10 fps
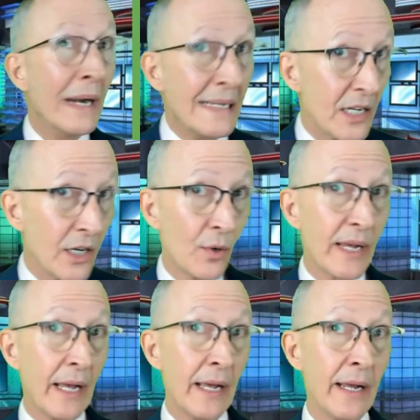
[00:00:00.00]
is it
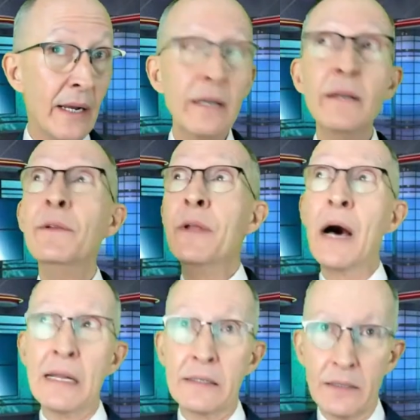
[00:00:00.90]
okay
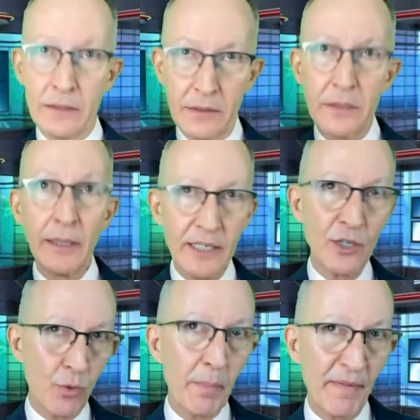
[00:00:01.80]
not to listen
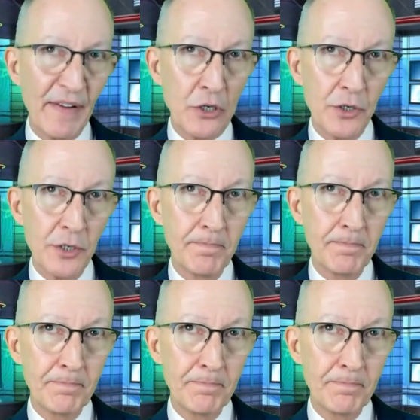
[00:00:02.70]
to our professors?"